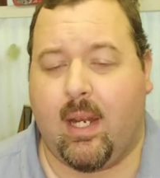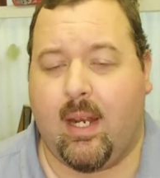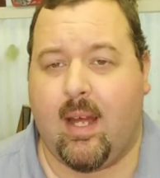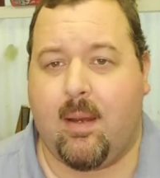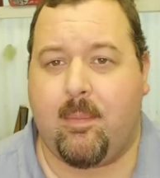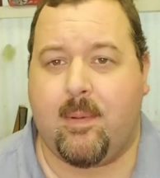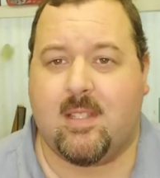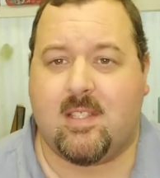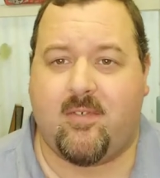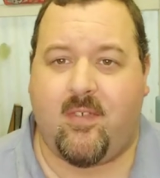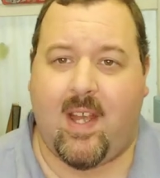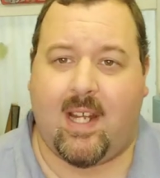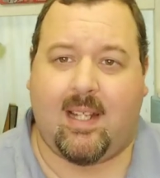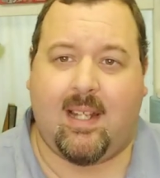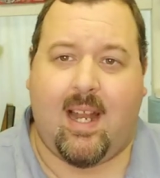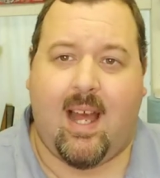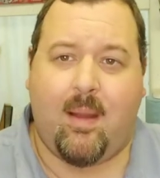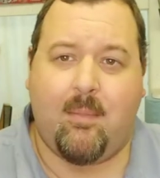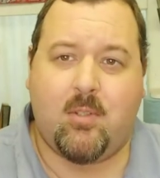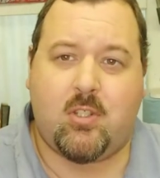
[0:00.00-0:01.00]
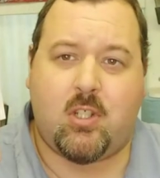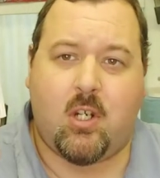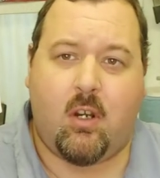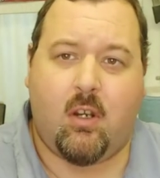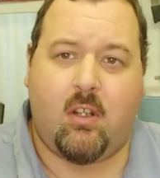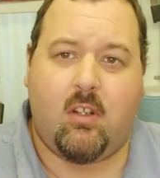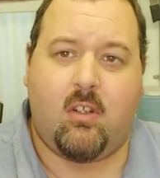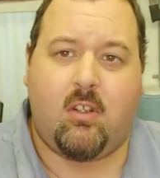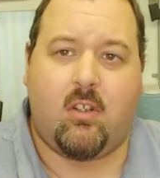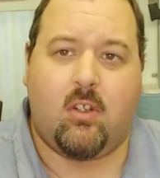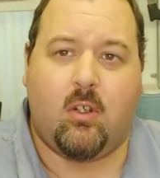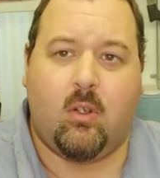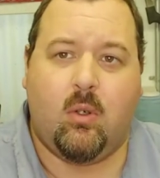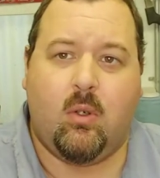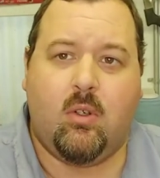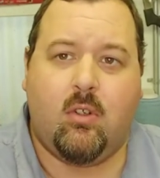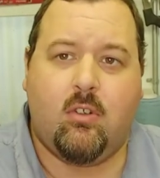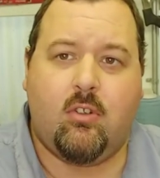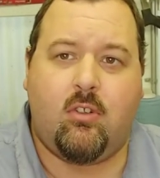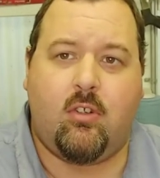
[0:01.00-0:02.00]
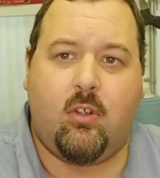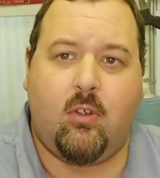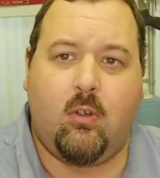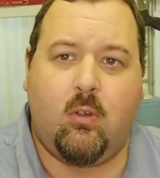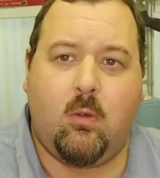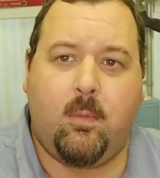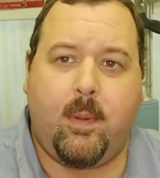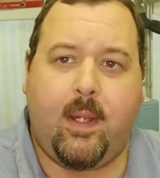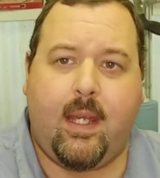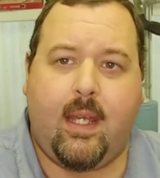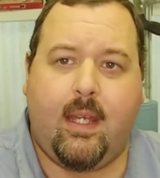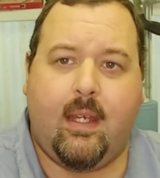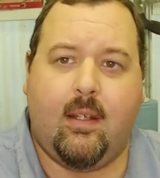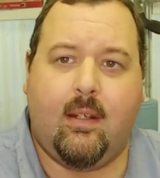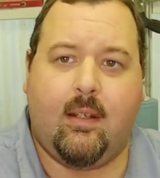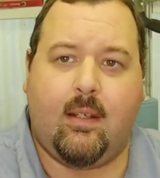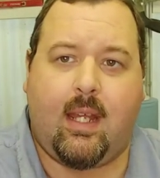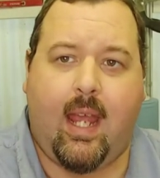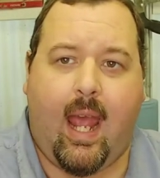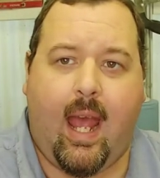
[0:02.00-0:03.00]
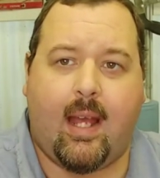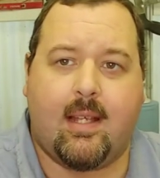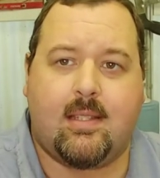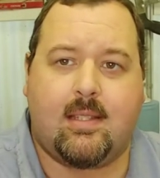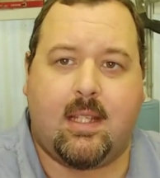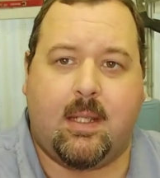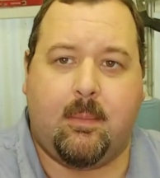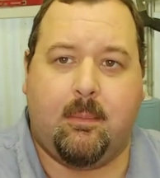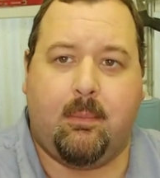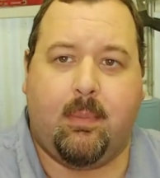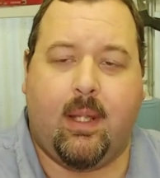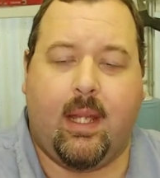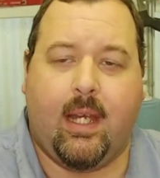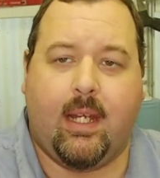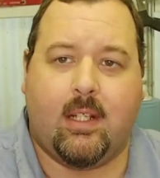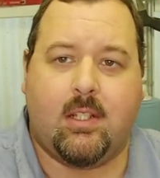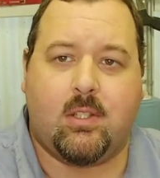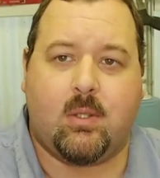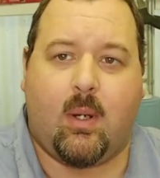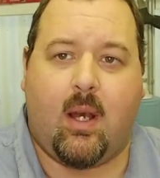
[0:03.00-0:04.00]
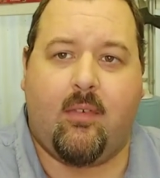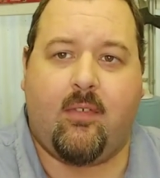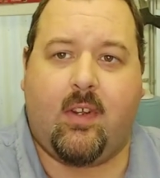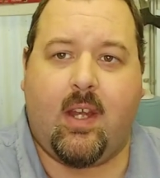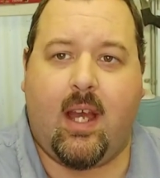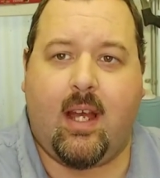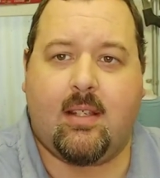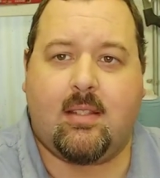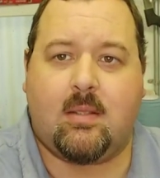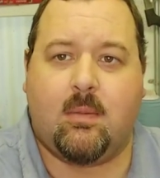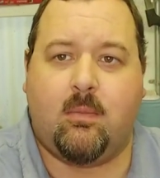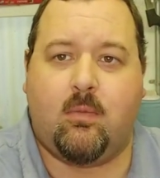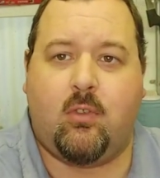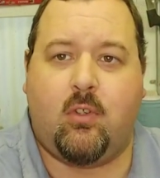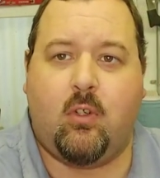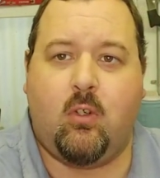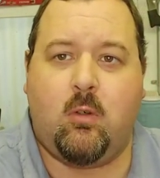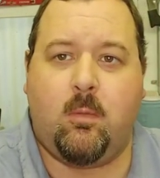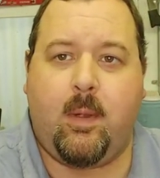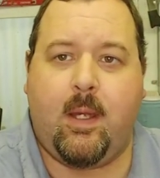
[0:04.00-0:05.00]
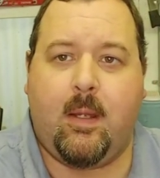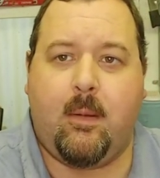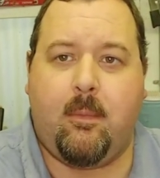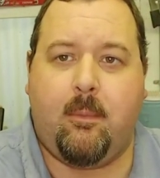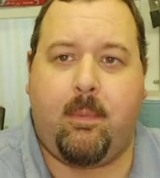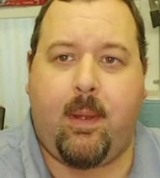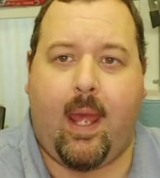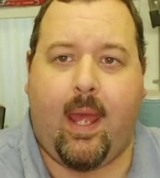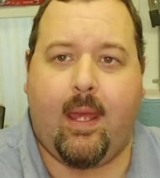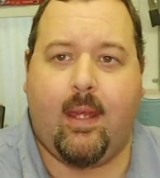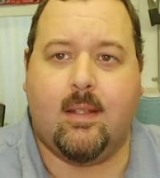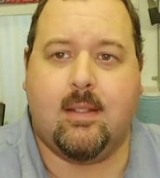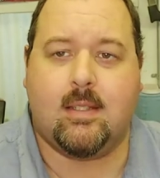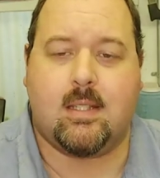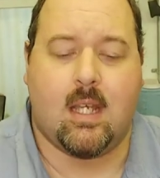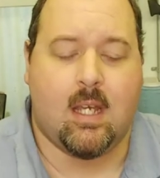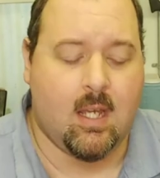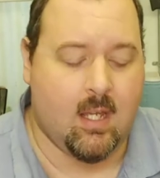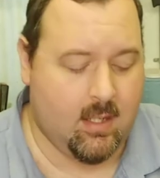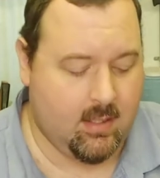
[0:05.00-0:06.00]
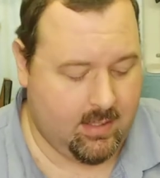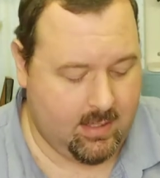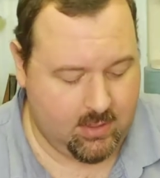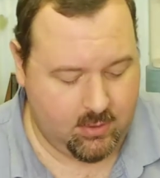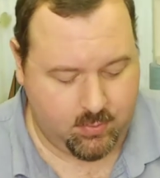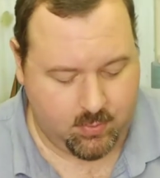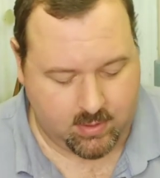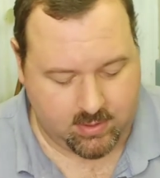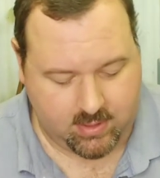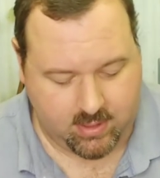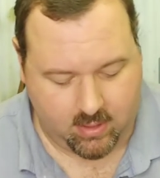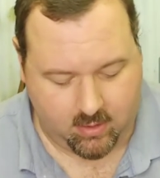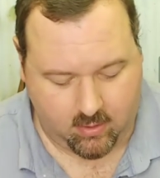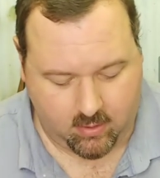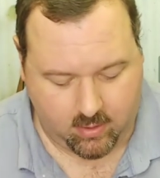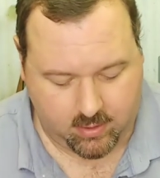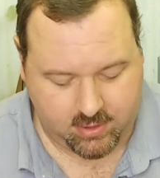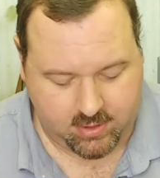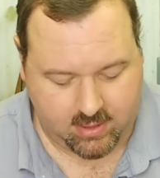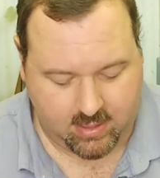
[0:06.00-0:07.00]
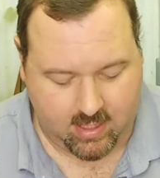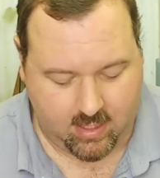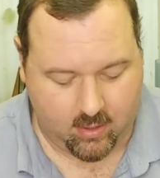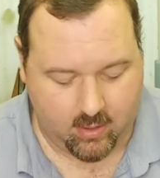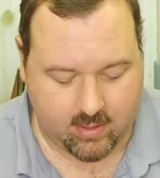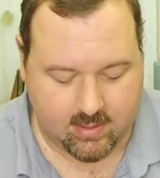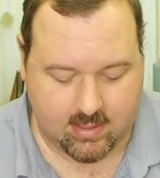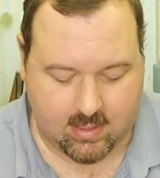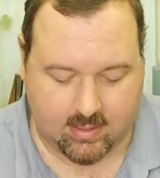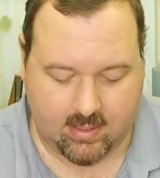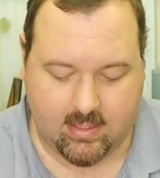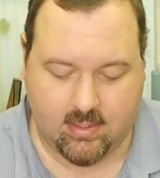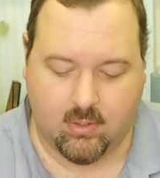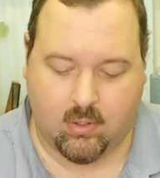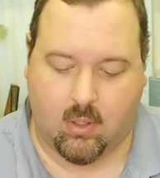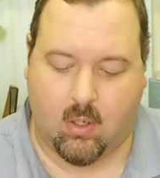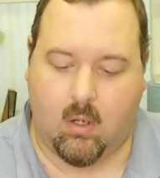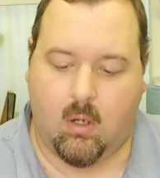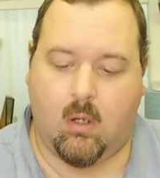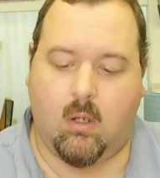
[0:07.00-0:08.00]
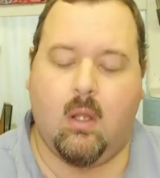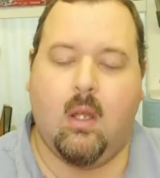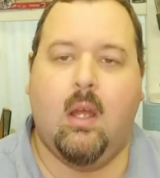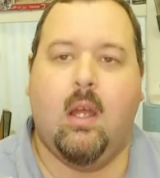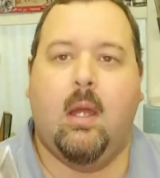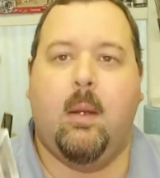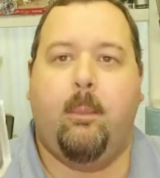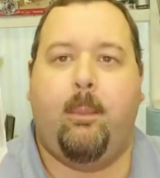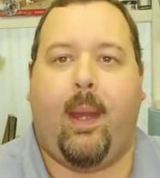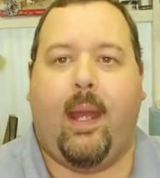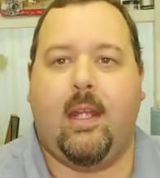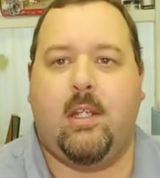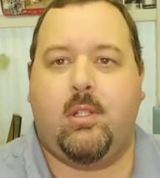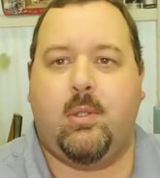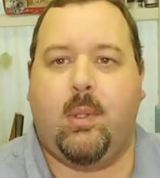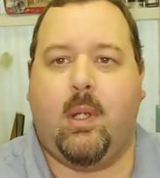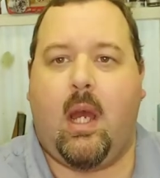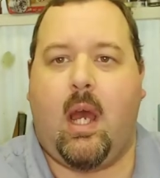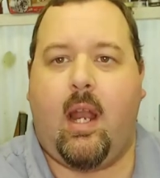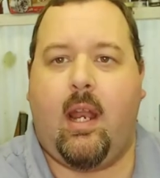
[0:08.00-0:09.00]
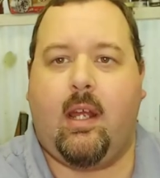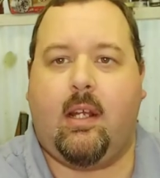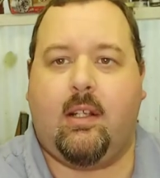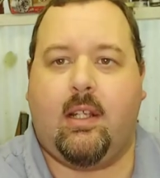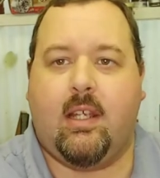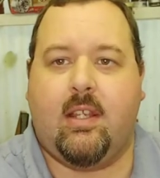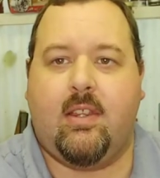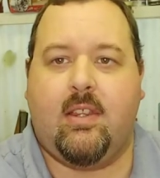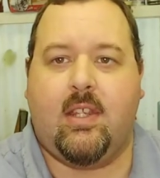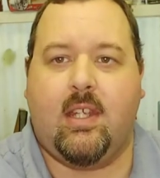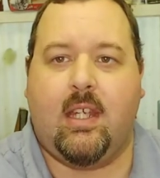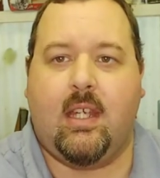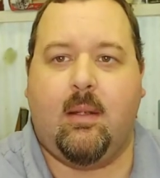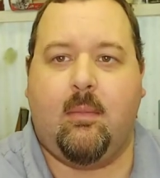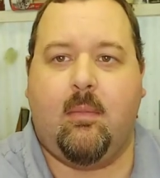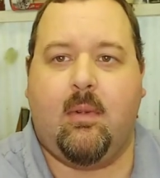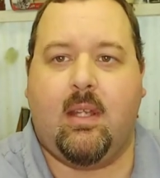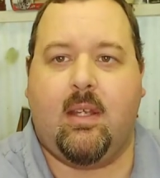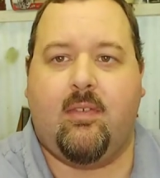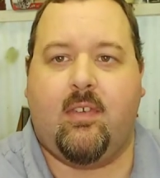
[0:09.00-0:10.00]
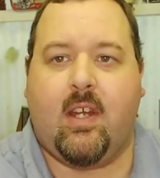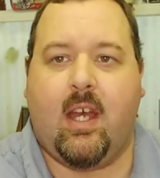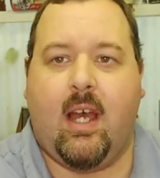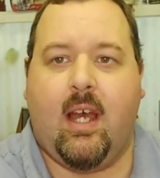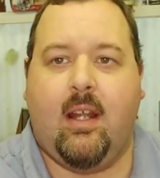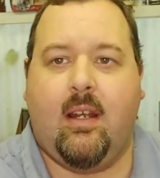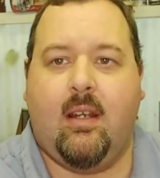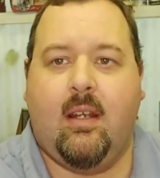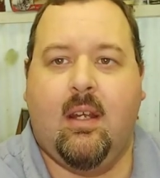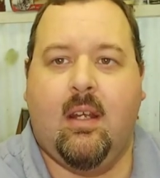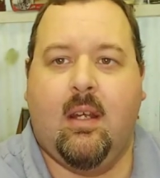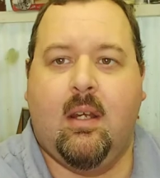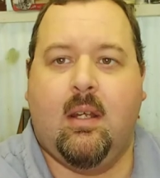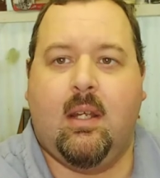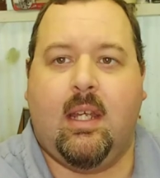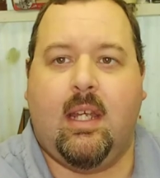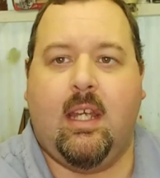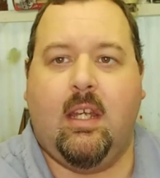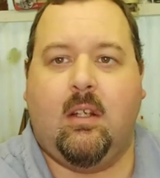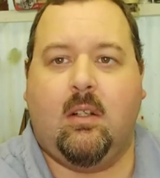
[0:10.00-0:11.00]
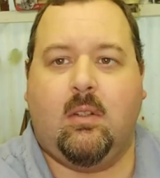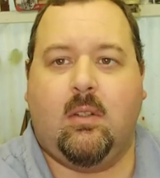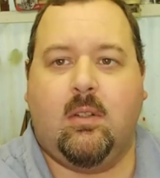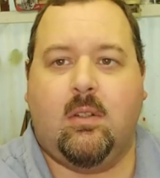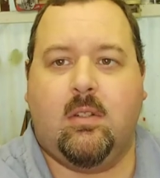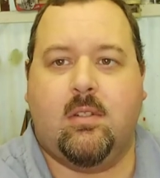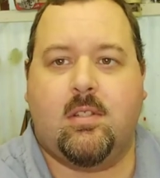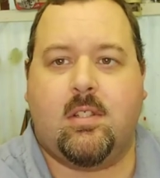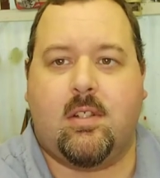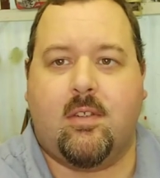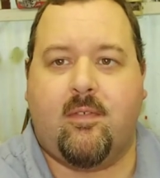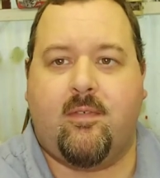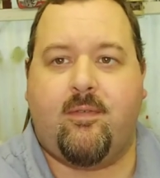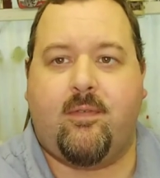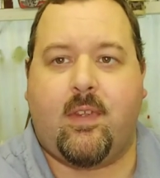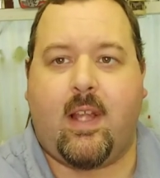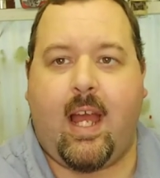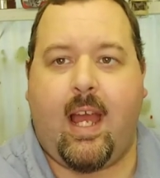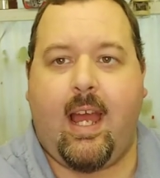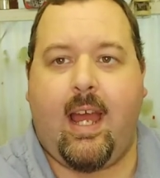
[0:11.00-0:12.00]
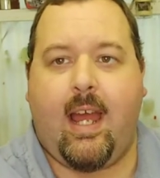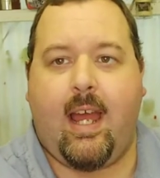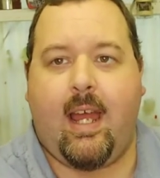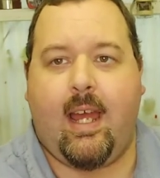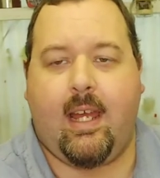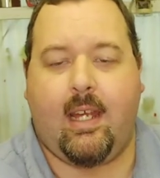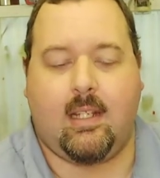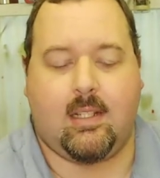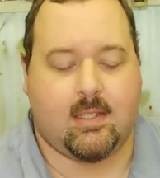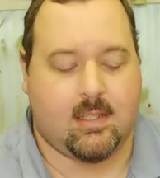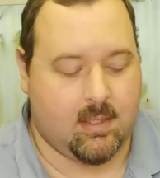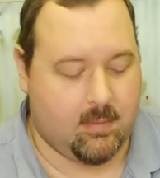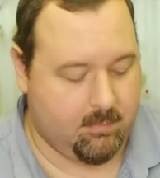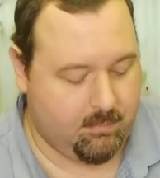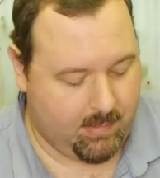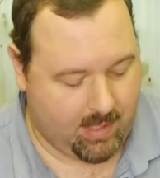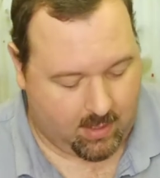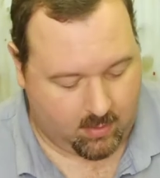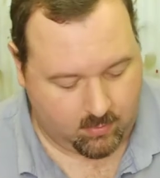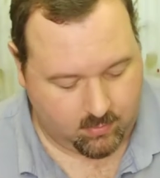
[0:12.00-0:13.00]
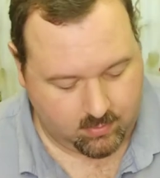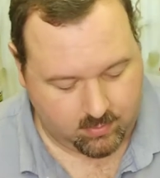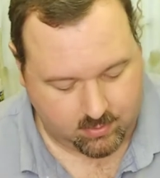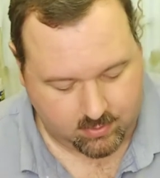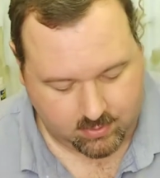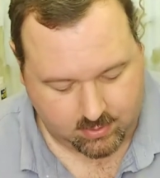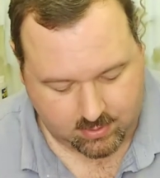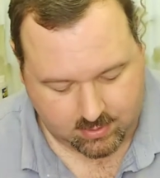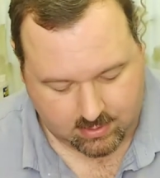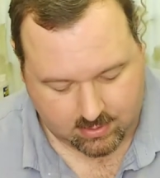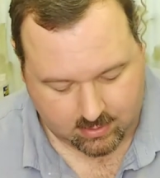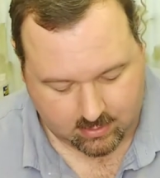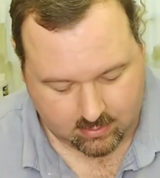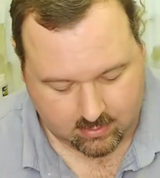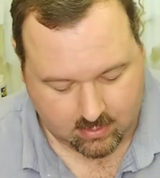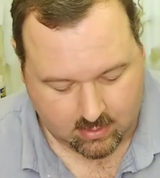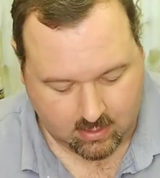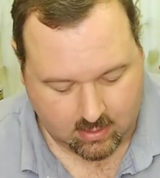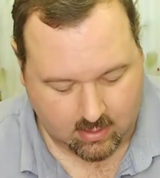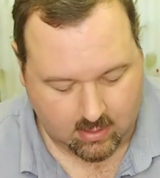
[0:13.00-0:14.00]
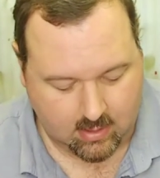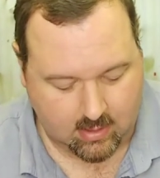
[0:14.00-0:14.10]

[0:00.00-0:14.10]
bringing up is the fact that I'm starting to do tube-in casting blanks. So I've got some tube-in pens. These ones here are Sierras, and these are all patriotically themed. They've got eagles and flags and mountains and